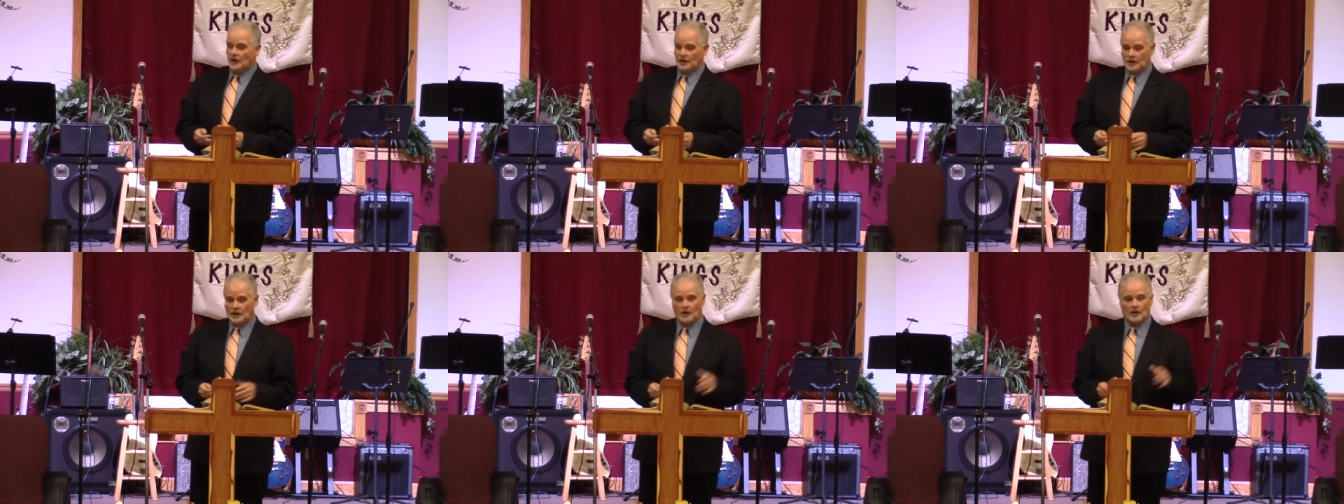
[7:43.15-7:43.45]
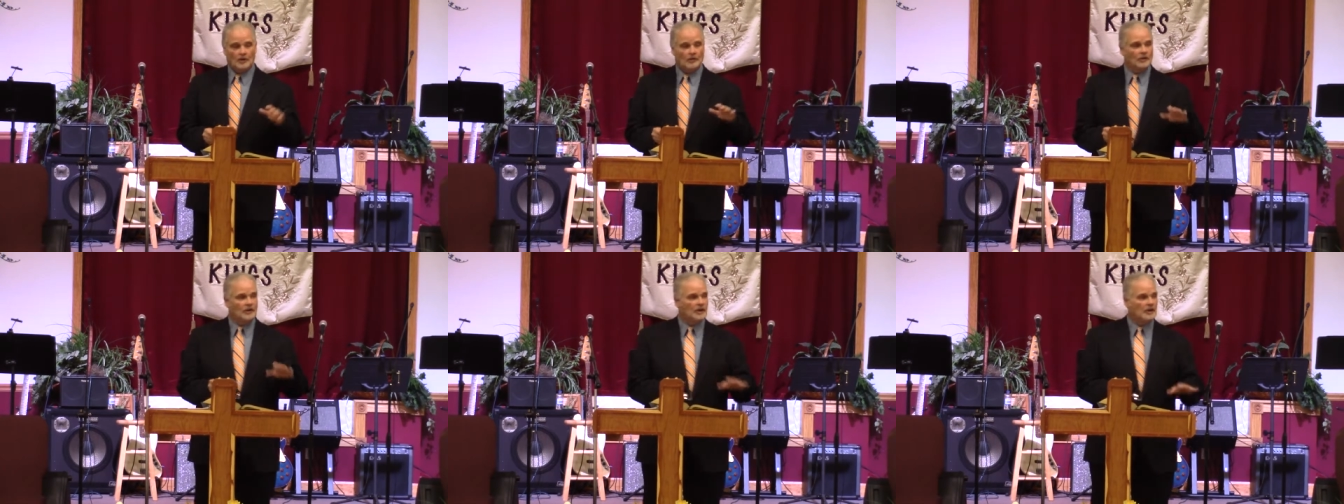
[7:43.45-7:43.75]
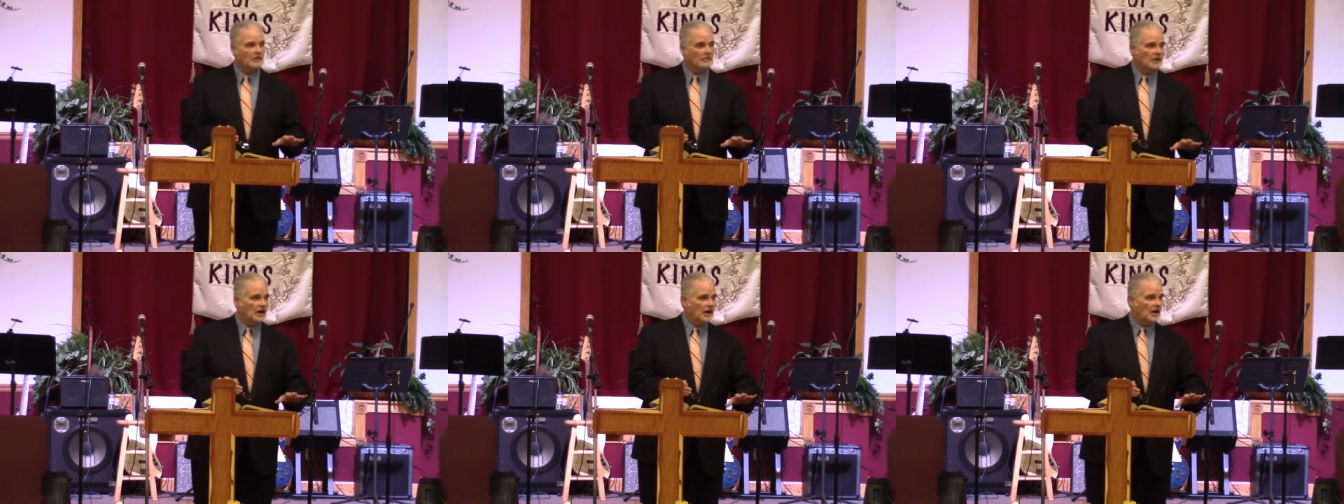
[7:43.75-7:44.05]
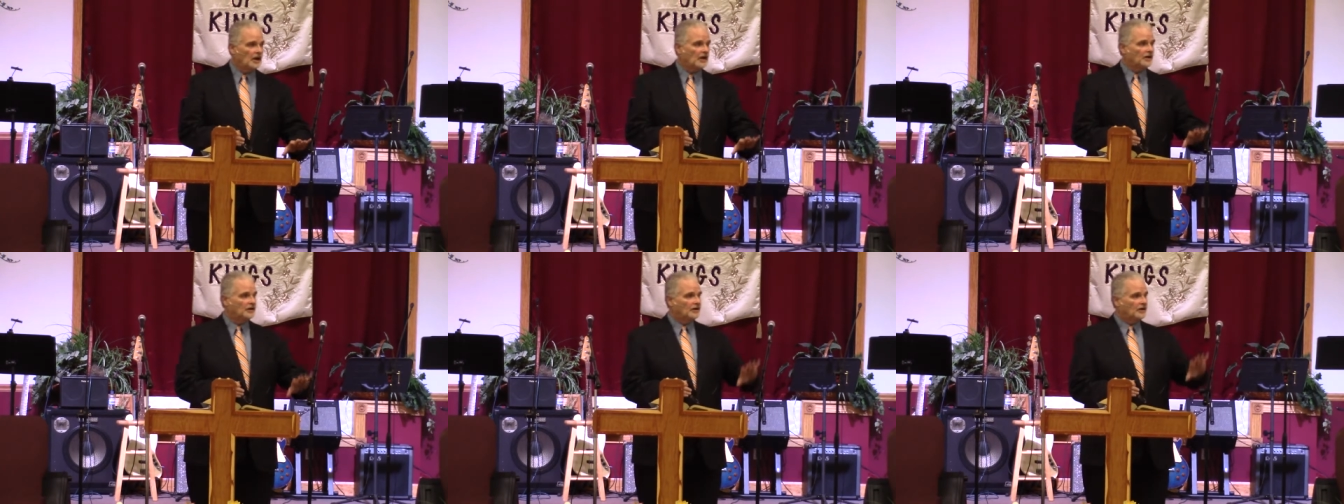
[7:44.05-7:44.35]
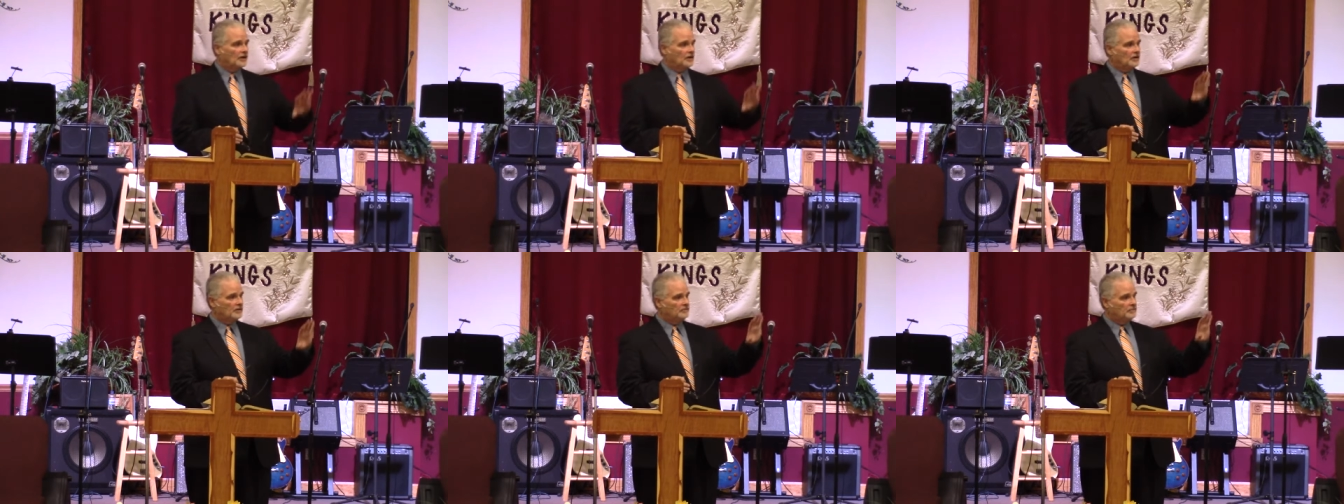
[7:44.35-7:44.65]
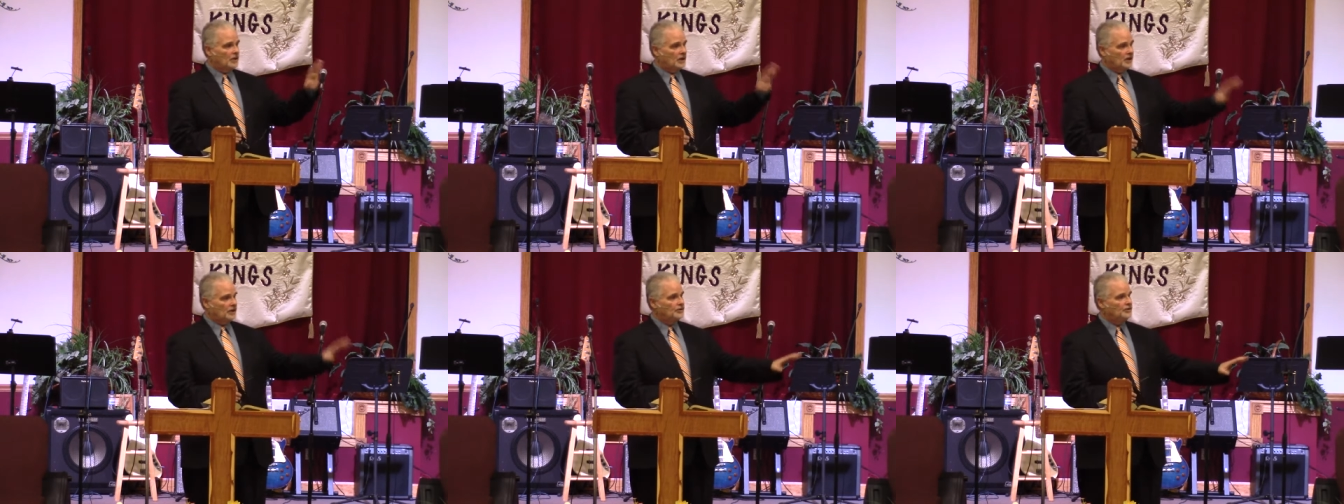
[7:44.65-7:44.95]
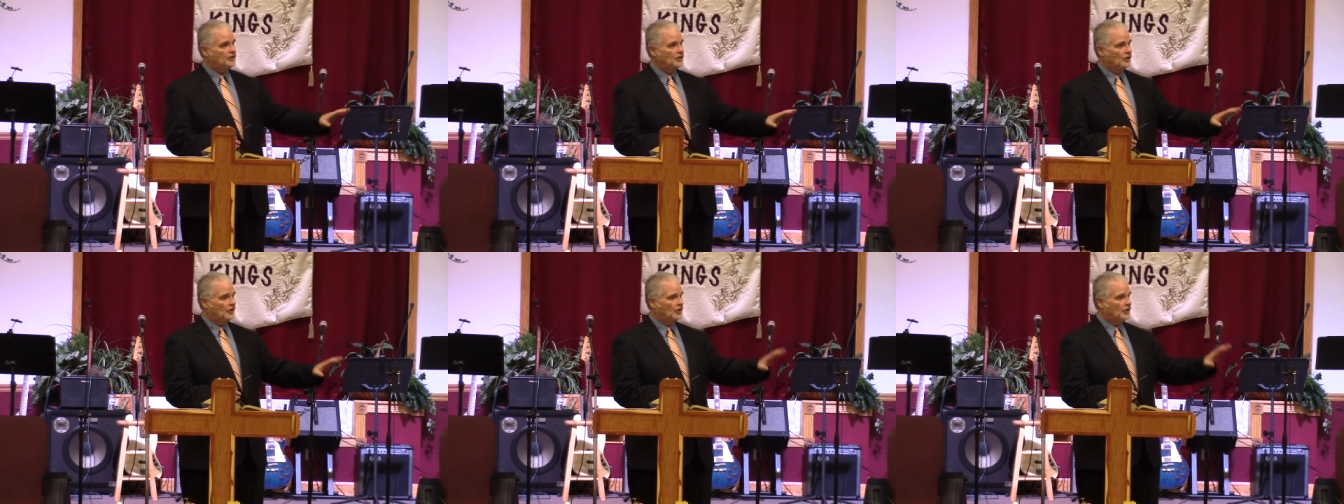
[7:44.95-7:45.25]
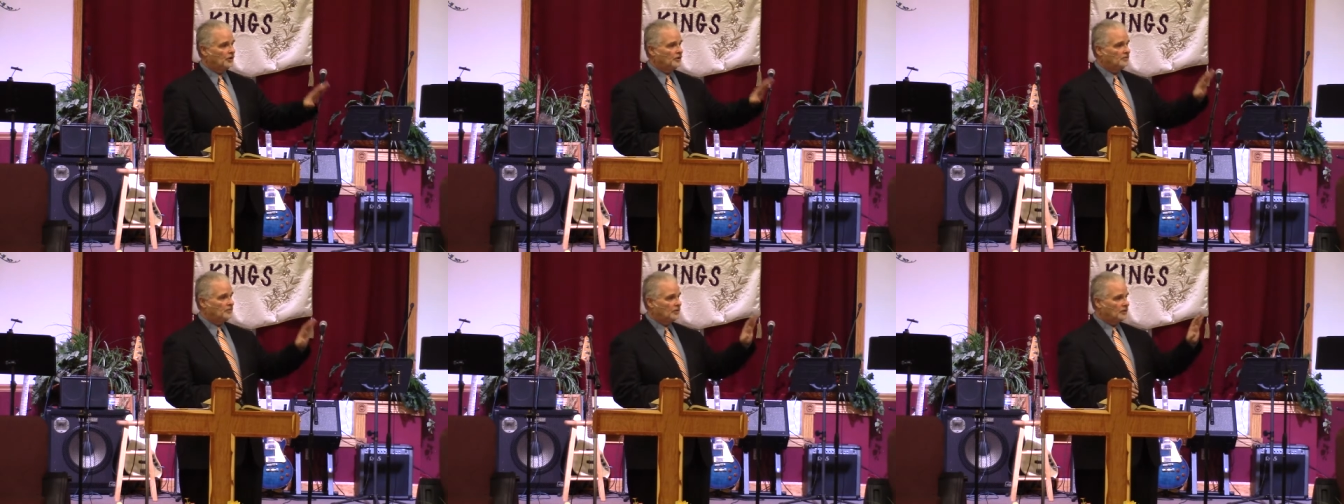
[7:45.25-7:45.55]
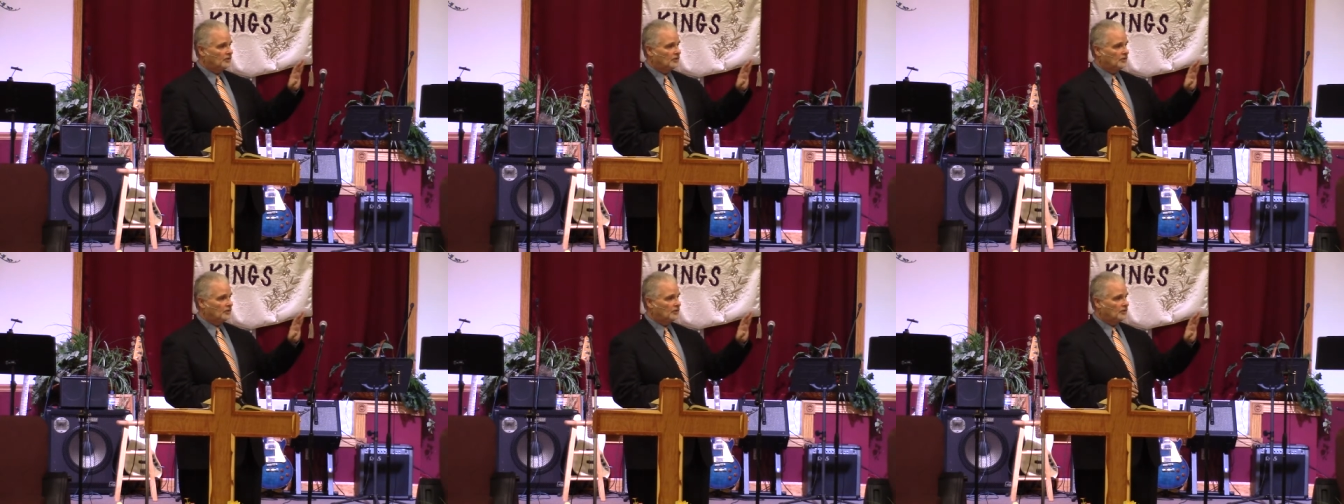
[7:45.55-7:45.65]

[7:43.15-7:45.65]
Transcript: not only in America, but in Europe